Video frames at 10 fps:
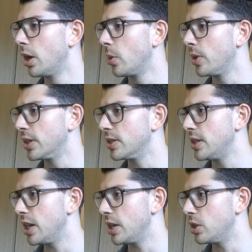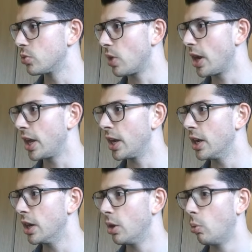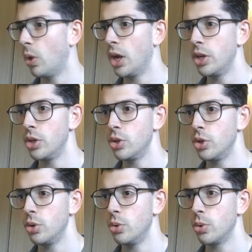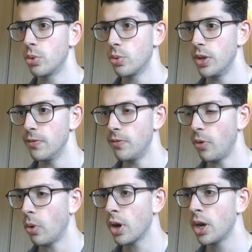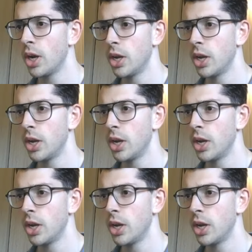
we can see that he's running 1, 2, 3, 4.